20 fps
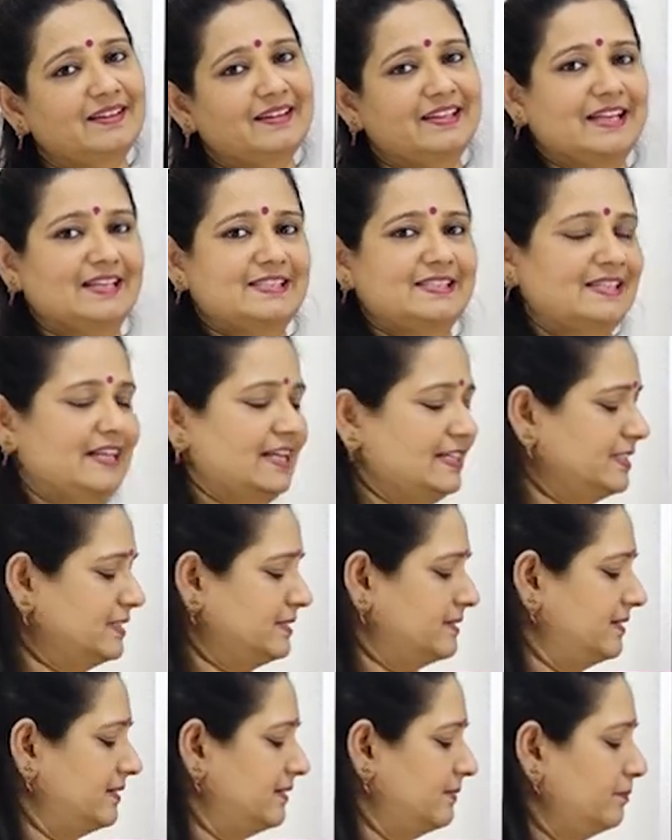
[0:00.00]
Yes, let's
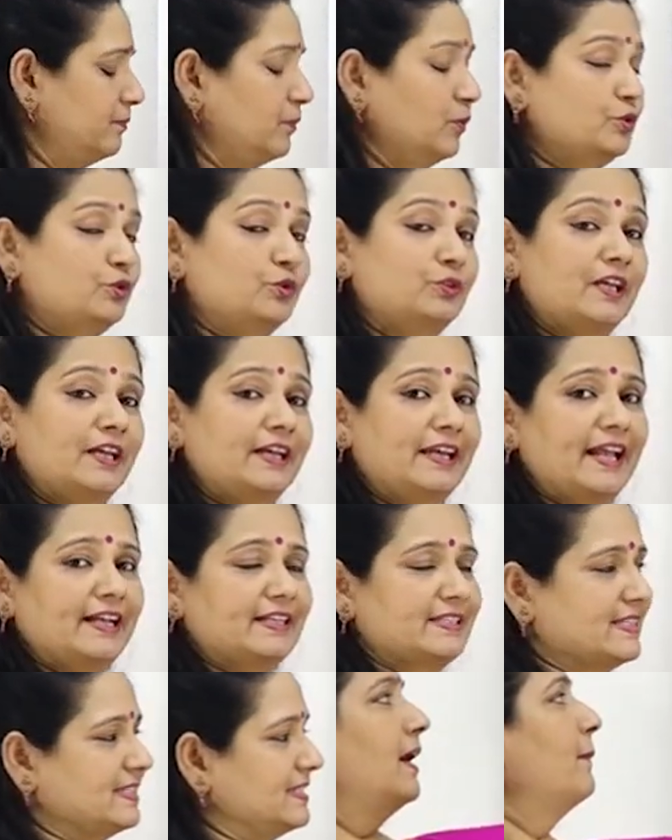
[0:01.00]
move to the
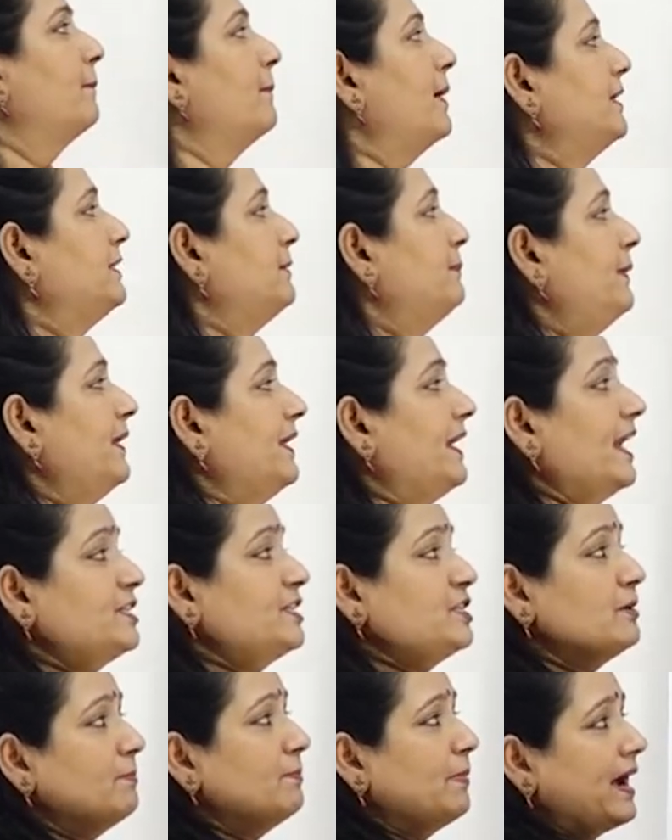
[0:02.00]
next.
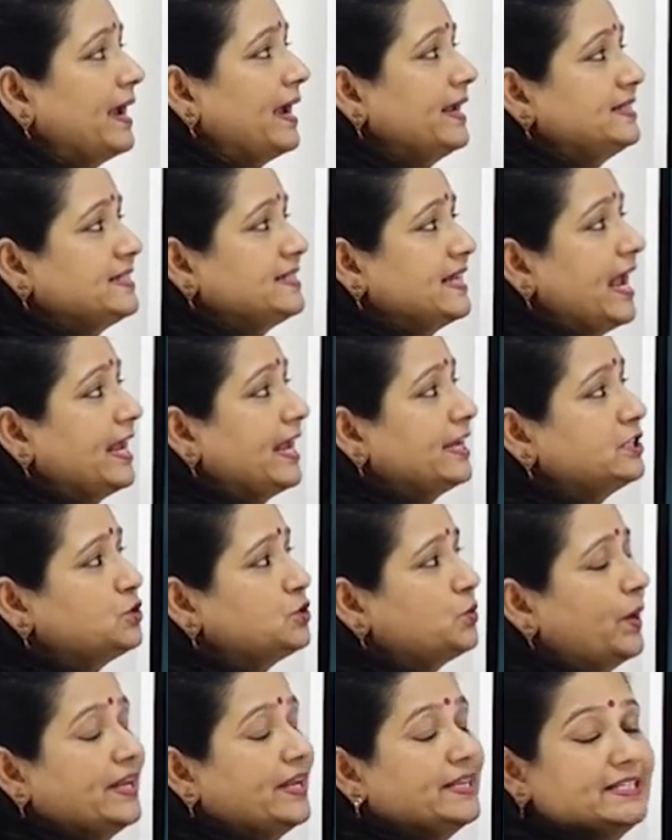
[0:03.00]
Multiplication by
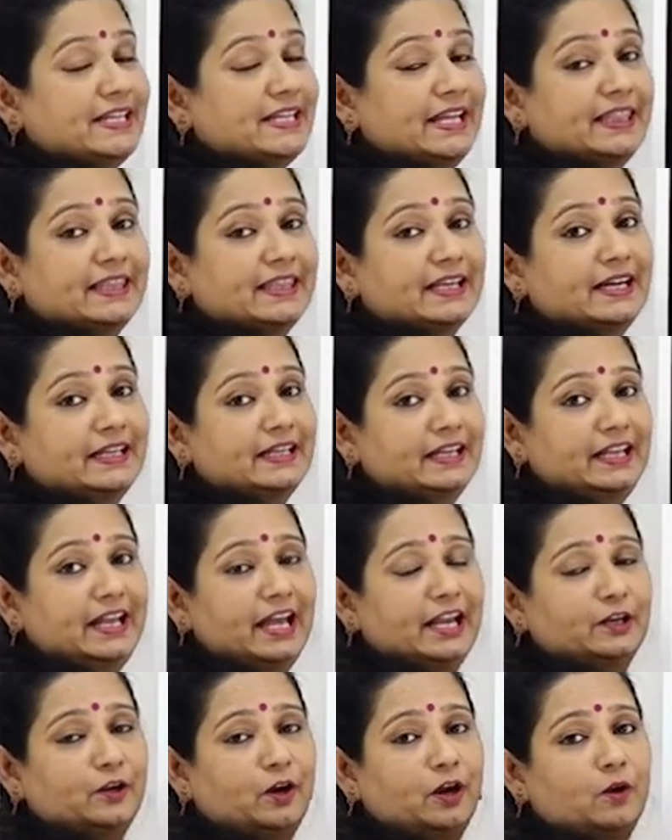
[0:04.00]
10, 20, 30
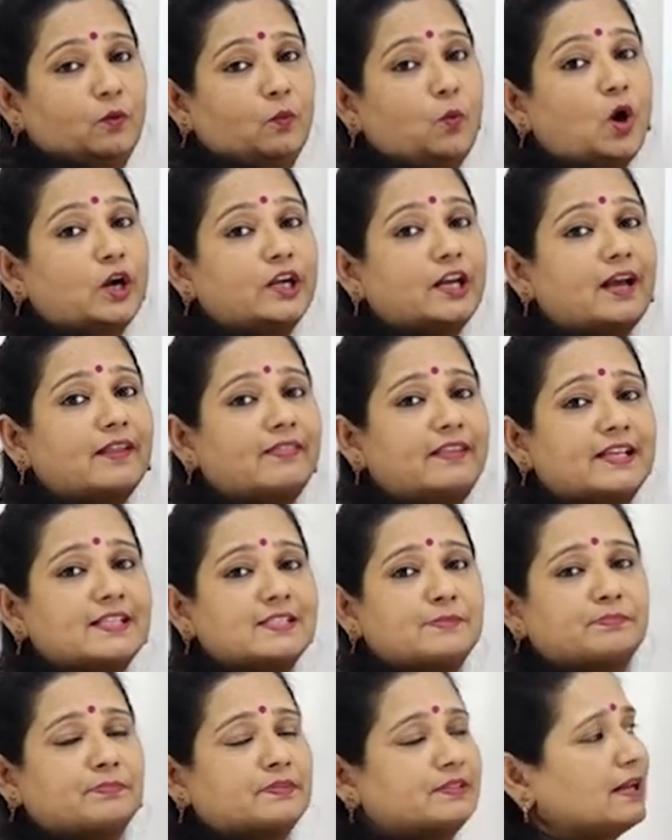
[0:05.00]
and all. What are
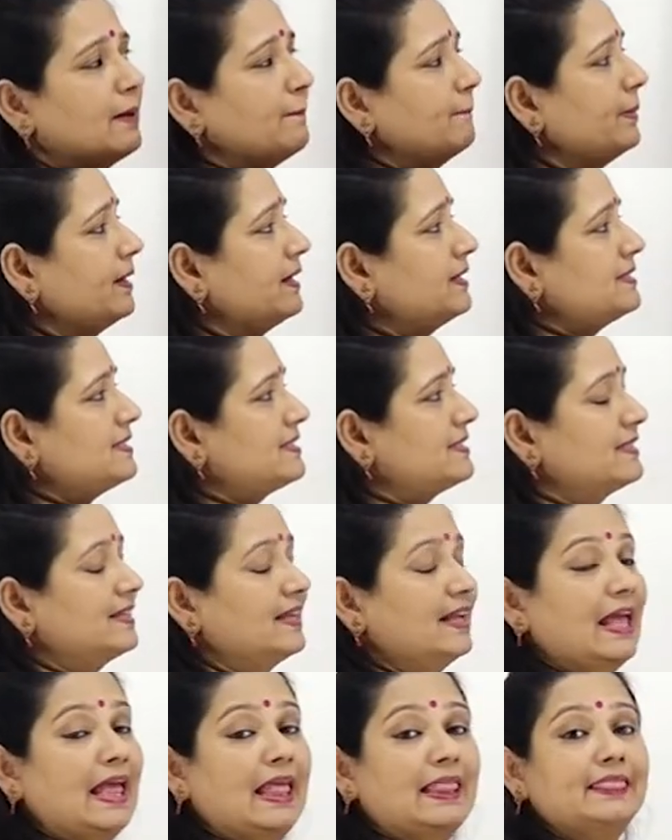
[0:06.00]
these numbers?
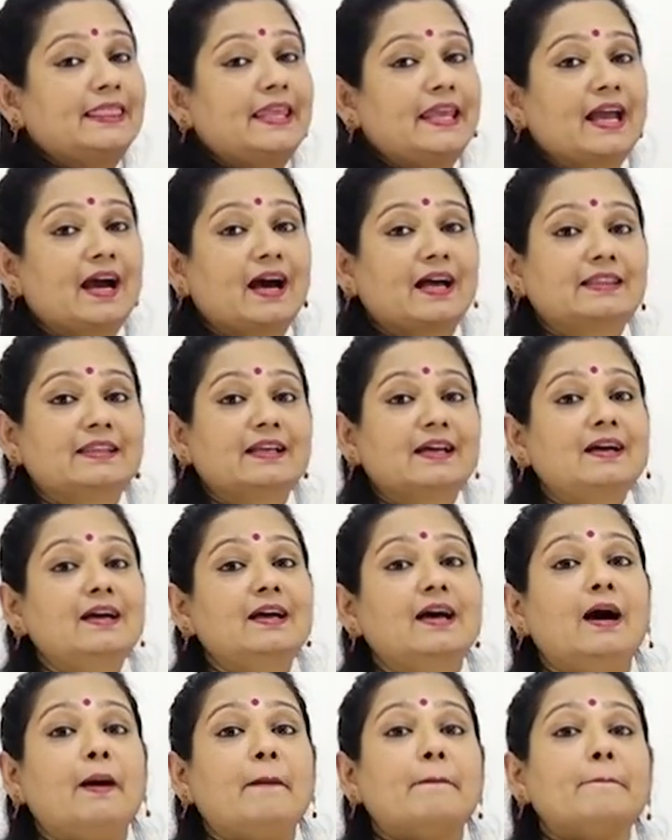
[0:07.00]
They are the
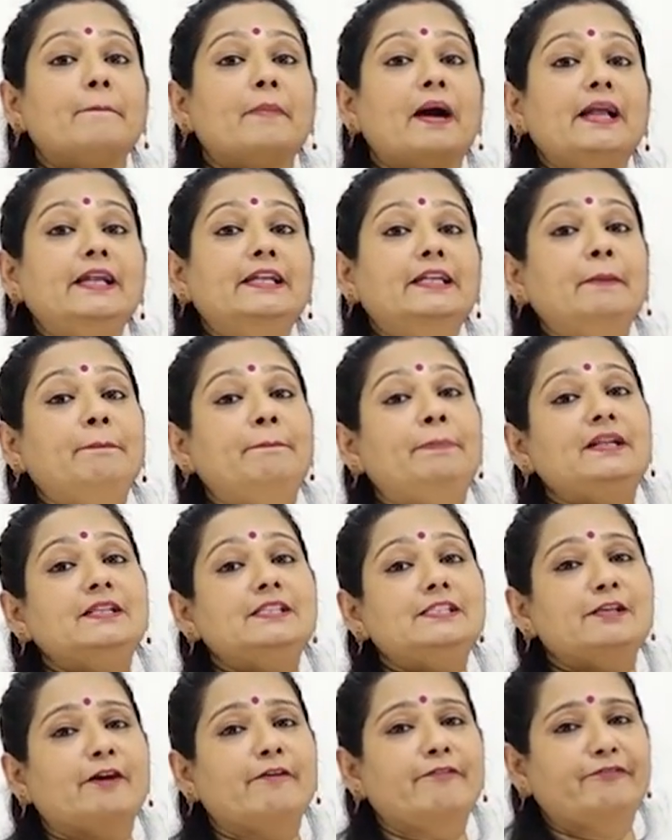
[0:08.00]

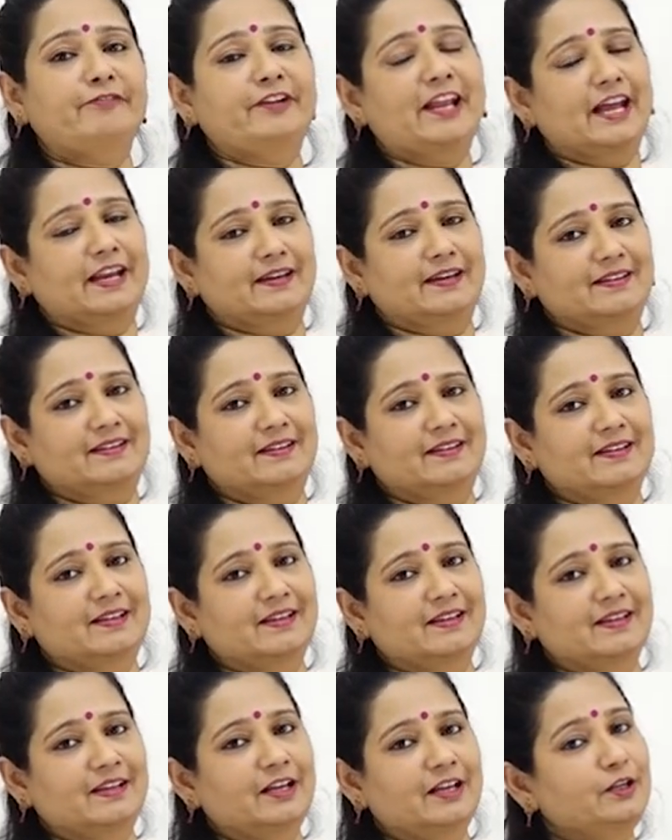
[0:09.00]
multiples of 10.
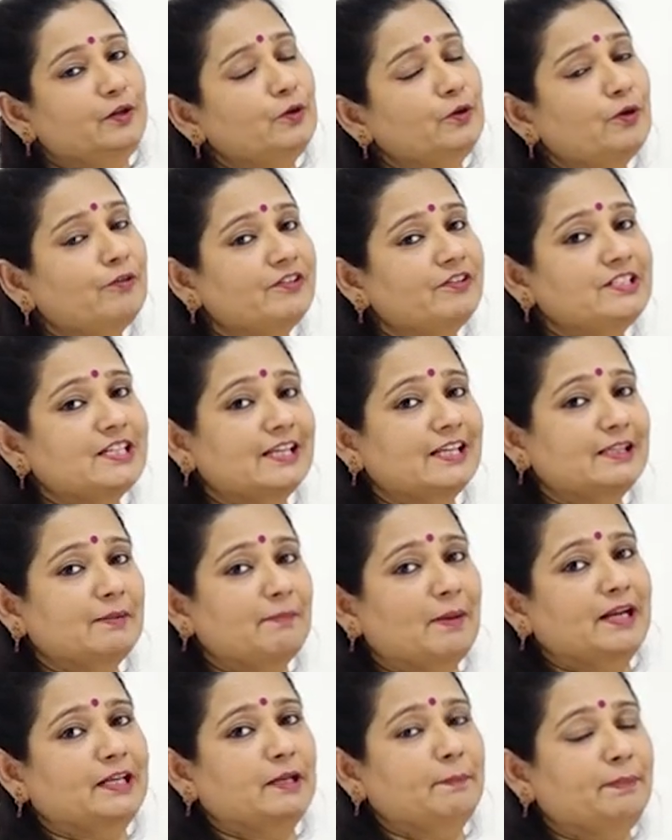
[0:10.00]
You know which are the
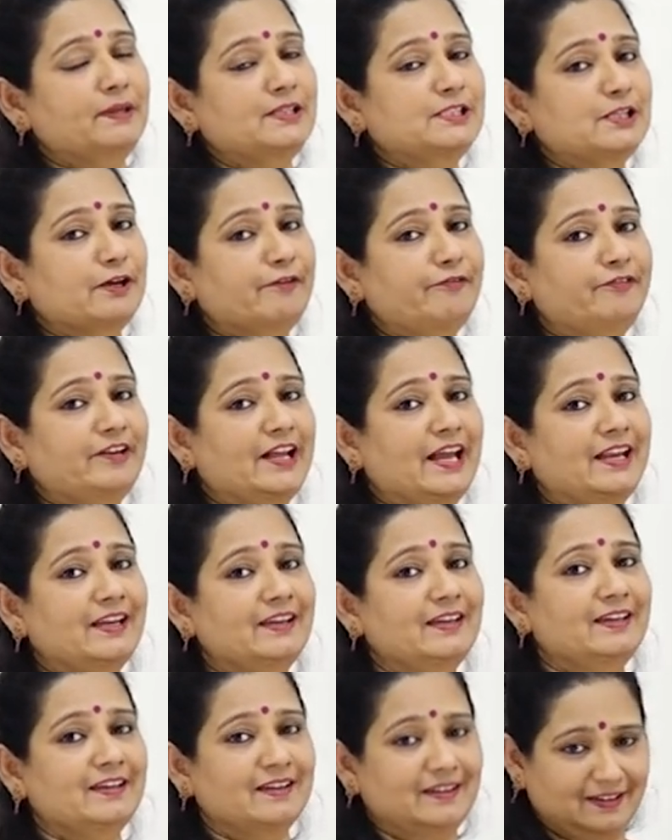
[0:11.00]
multiples of
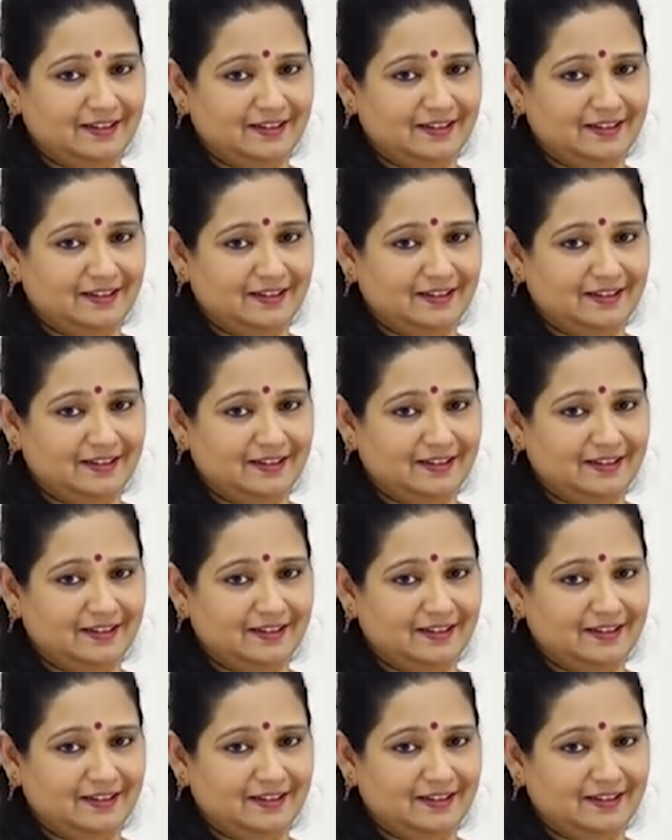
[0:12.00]
10?